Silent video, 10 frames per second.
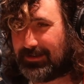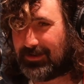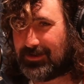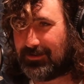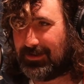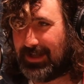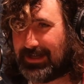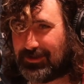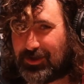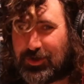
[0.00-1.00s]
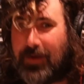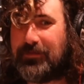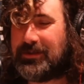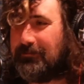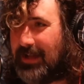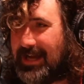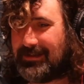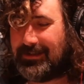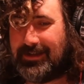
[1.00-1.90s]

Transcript: store like just shoved some plastic on it.